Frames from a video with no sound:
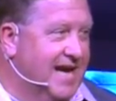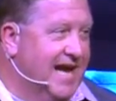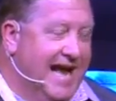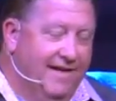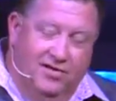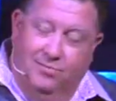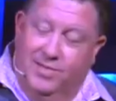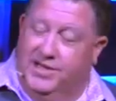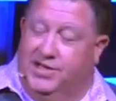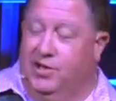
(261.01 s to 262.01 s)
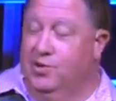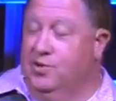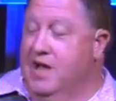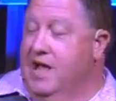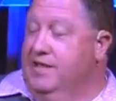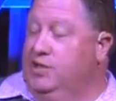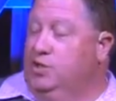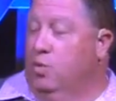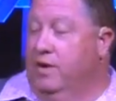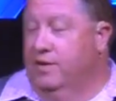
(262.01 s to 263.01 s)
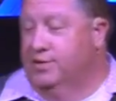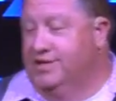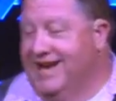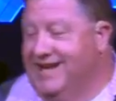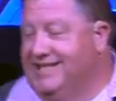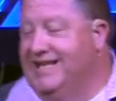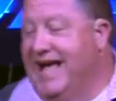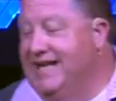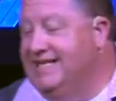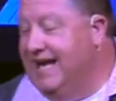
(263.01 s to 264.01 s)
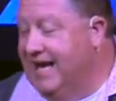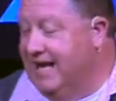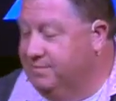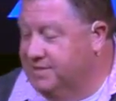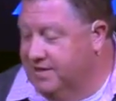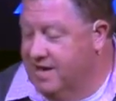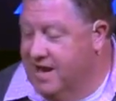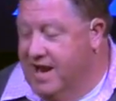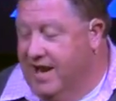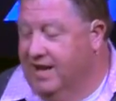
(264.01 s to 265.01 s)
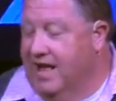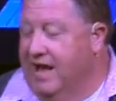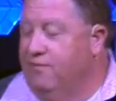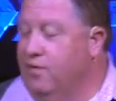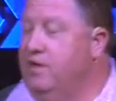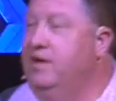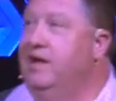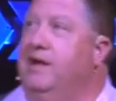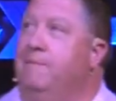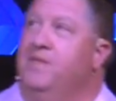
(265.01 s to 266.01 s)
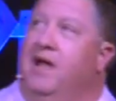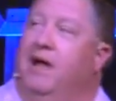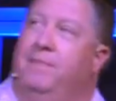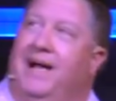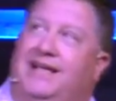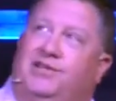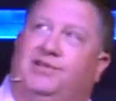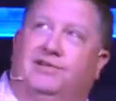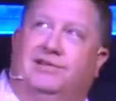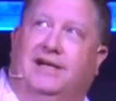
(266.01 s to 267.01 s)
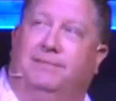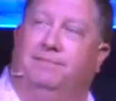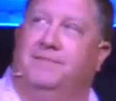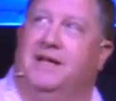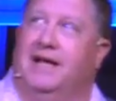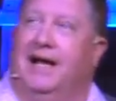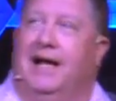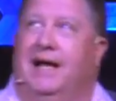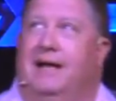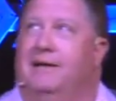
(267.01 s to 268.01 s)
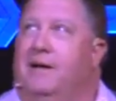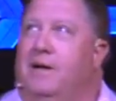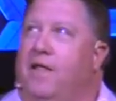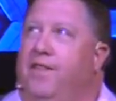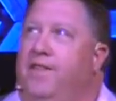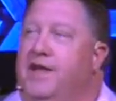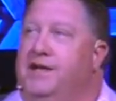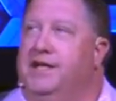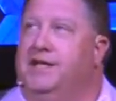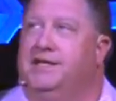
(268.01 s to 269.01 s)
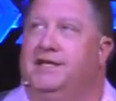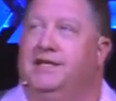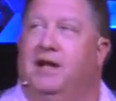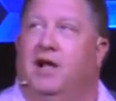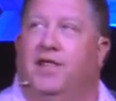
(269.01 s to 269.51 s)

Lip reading: I have to admit to you, this is one of those sad times in life where you get a pastor authenticity